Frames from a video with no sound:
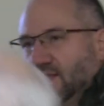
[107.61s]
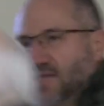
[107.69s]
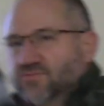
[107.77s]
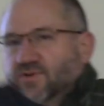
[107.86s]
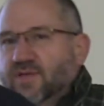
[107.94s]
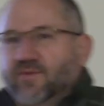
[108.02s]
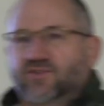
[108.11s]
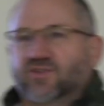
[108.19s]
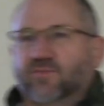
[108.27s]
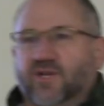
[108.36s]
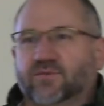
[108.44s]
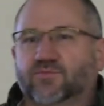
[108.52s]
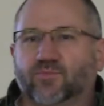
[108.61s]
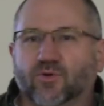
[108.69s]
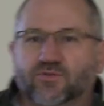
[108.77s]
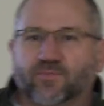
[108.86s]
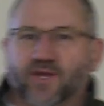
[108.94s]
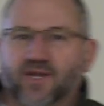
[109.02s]
as Renee mentioned, my name is
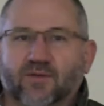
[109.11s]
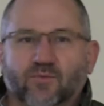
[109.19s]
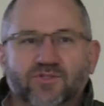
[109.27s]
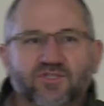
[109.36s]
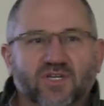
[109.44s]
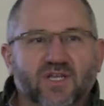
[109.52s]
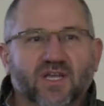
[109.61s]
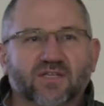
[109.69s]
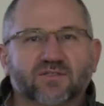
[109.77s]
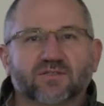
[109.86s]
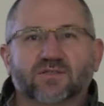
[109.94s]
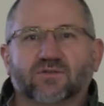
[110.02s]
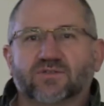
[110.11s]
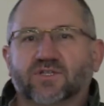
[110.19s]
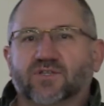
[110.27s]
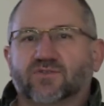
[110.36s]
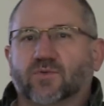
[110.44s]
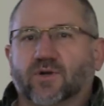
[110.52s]
Bruce Bennett. I'm with G D S
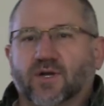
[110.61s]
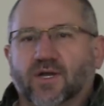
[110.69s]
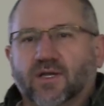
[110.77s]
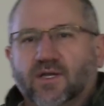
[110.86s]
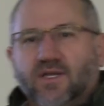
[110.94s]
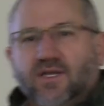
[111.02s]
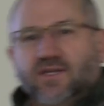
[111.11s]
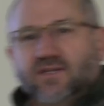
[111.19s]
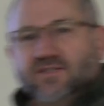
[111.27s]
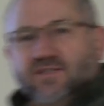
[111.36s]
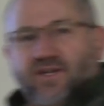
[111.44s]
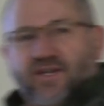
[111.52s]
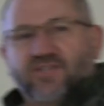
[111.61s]
Associates. We're a an